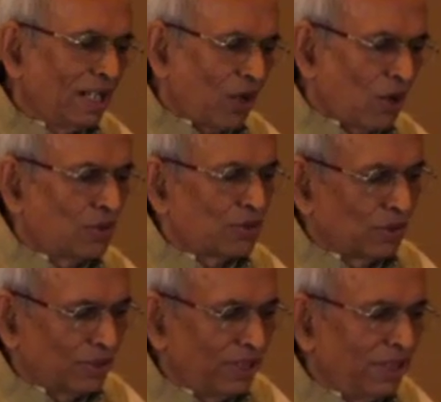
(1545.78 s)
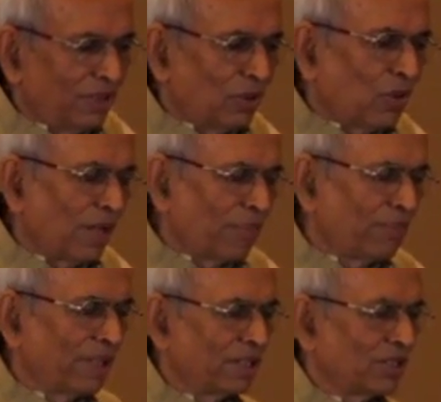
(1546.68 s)
also the whole
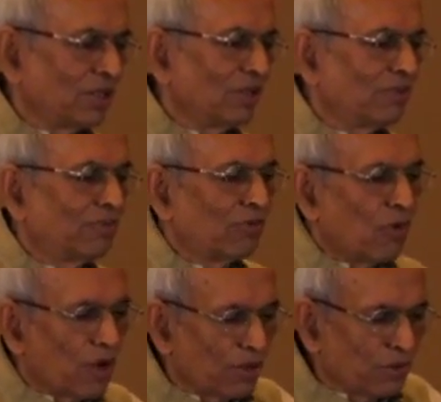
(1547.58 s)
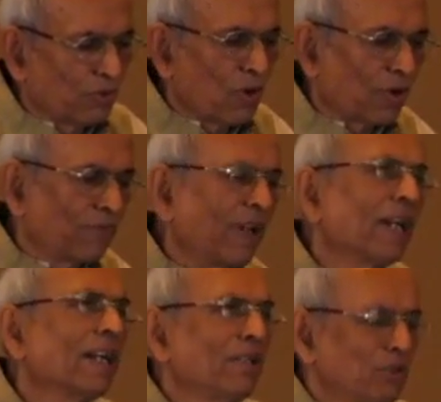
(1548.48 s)
application of war to
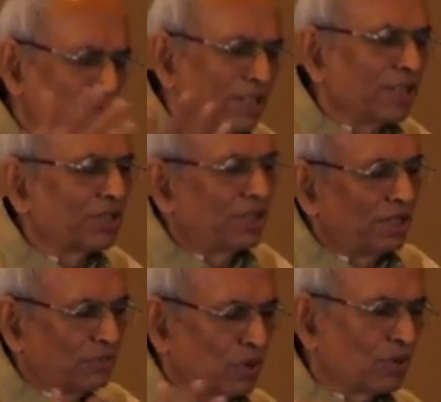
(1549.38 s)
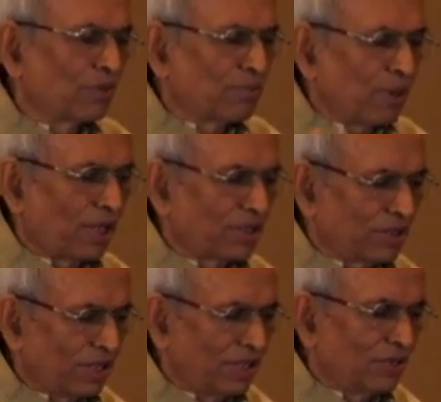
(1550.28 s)
warfare and to industrial modes of
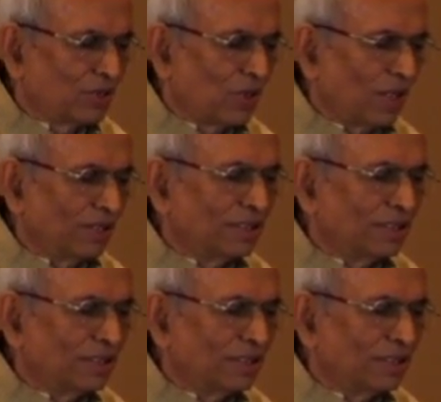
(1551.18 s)
production and so on.